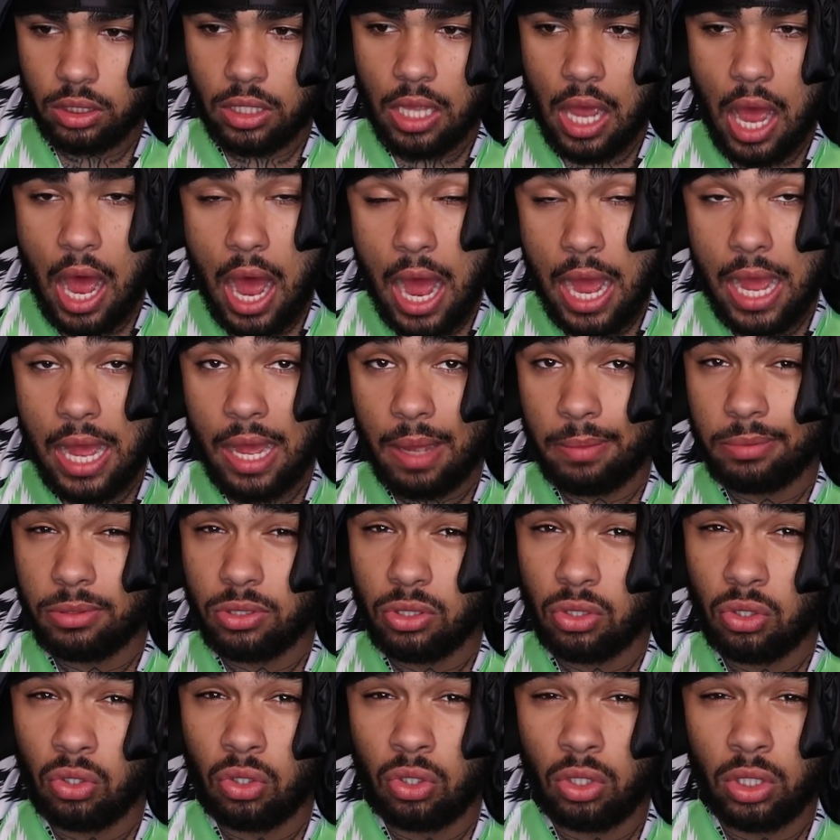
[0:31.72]
that I
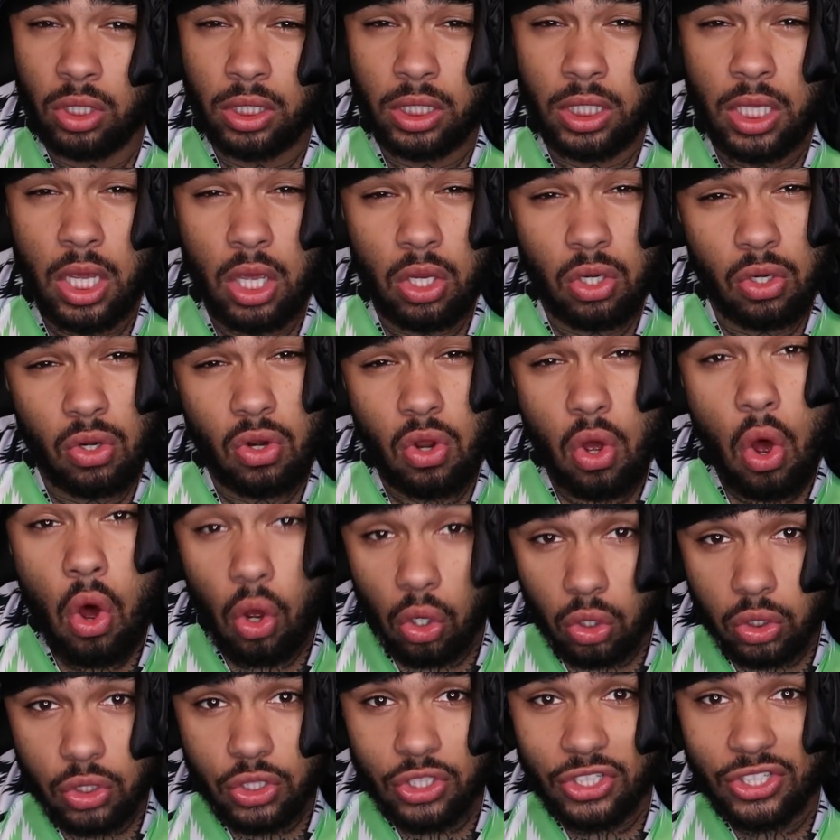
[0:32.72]
absolutely
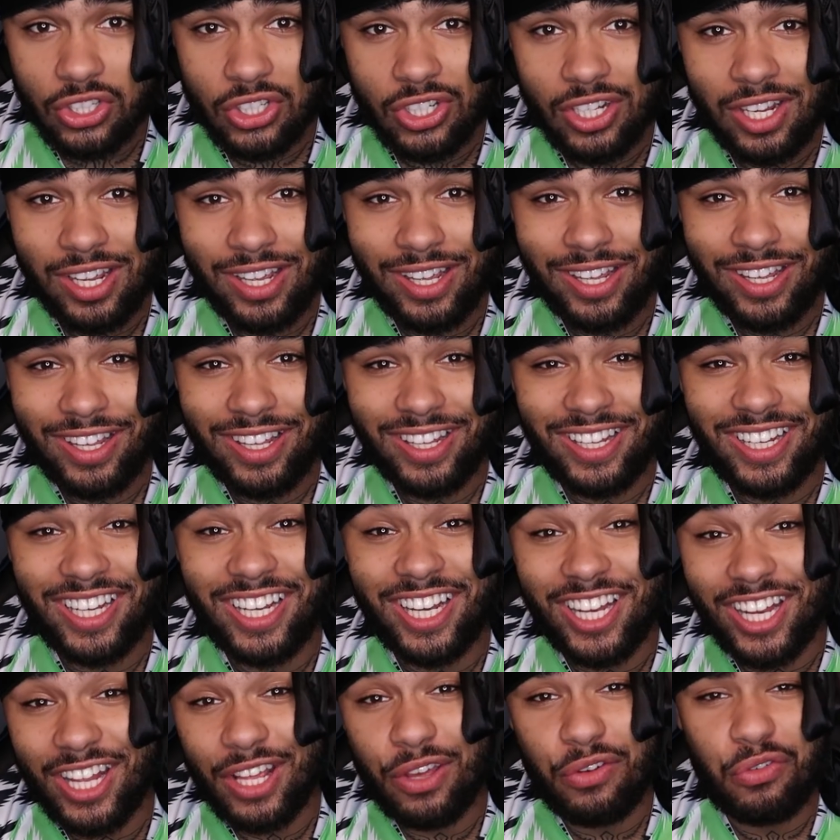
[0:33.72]
cannot
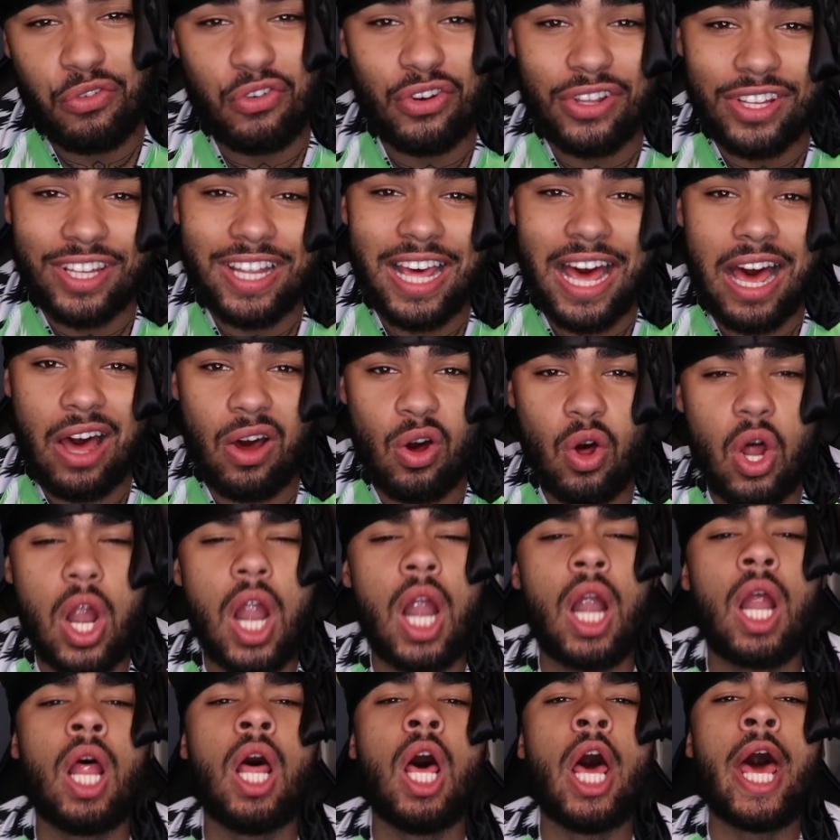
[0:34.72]
live without.
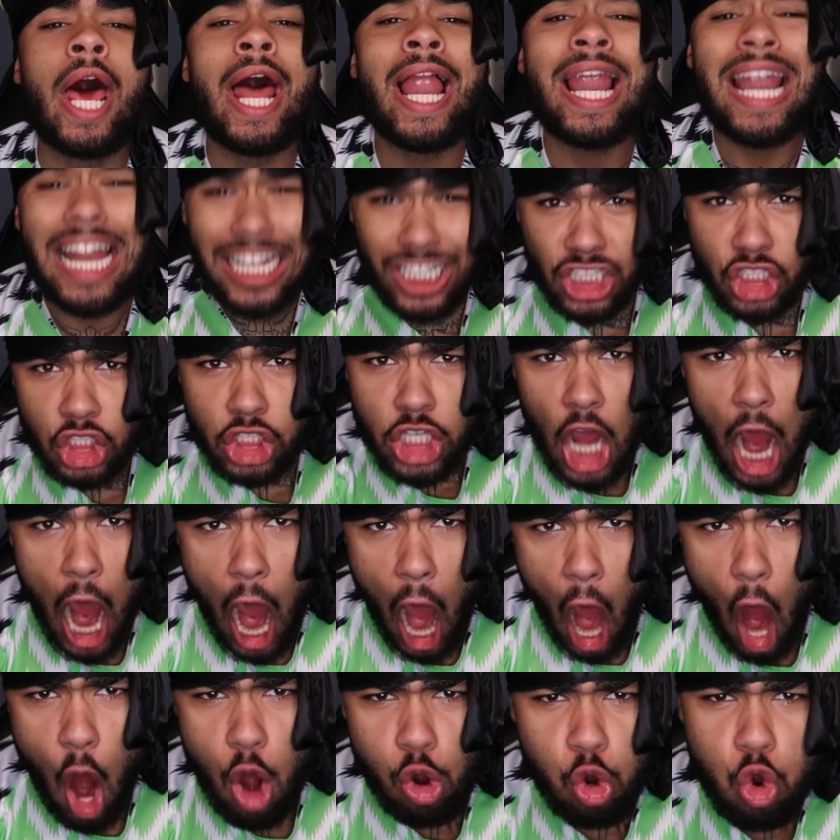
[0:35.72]
Let's
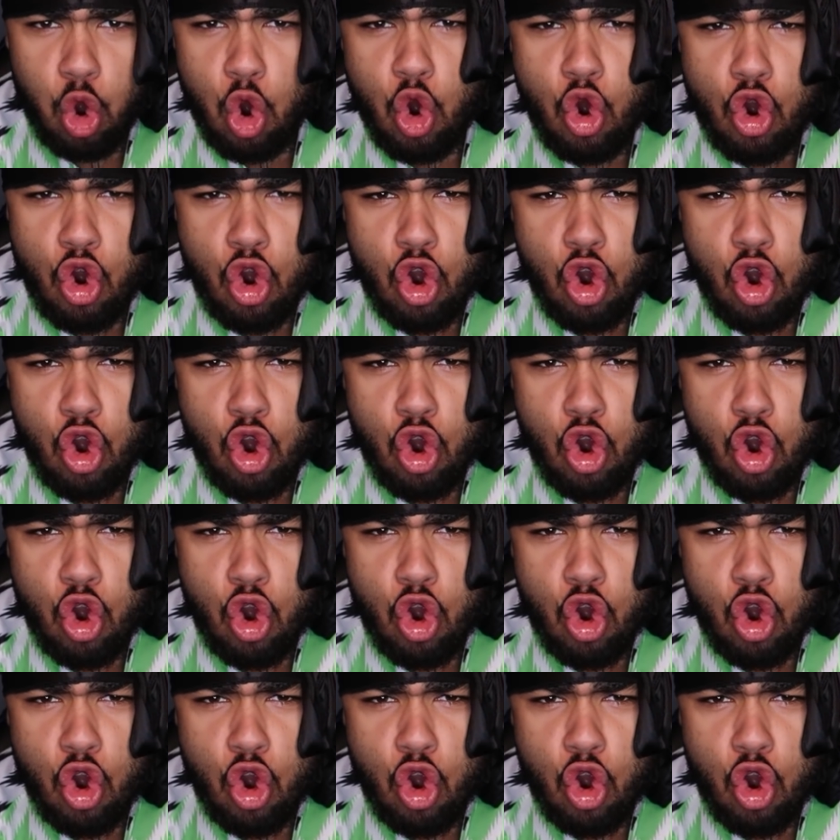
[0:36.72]
go!